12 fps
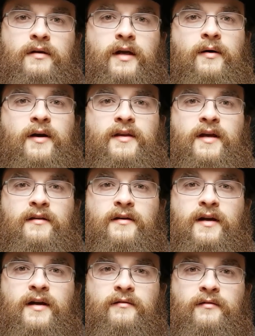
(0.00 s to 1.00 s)
Now on the other
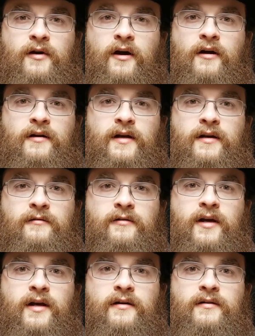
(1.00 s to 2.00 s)
hand, for content
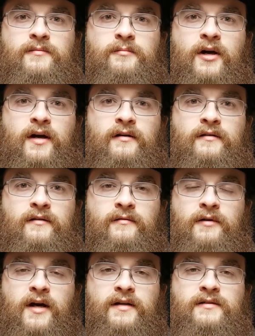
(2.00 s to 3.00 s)
creators, prior to the
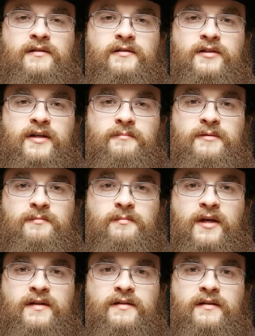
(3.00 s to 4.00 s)
Ryzen chips,
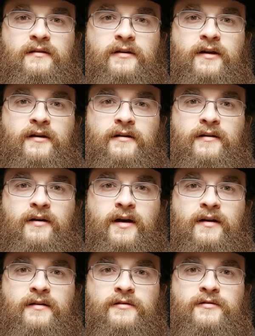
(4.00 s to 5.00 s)
basically all you
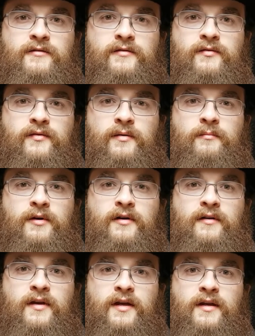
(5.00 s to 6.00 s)
had to choose from
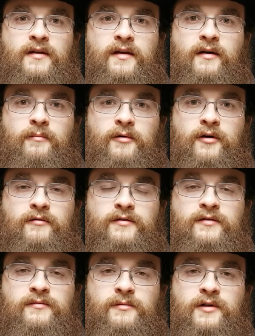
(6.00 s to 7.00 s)
were the Intel
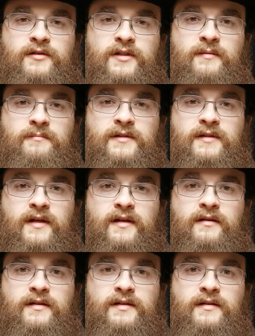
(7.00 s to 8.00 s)
prosumer chips
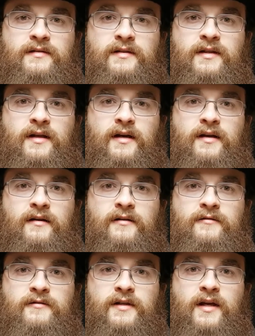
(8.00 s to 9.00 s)
like the
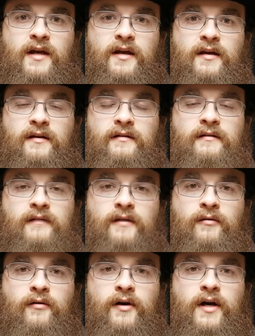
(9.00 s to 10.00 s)
6900K
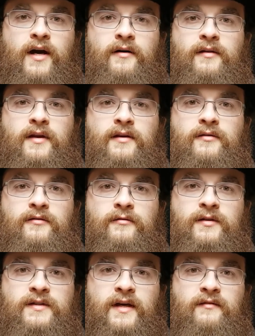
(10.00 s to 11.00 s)
or now the
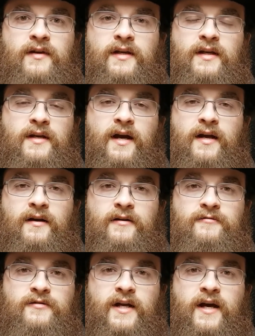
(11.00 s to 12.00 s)
new
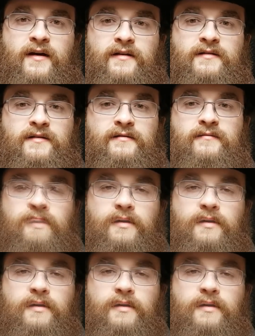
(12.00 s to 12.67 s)
7900X.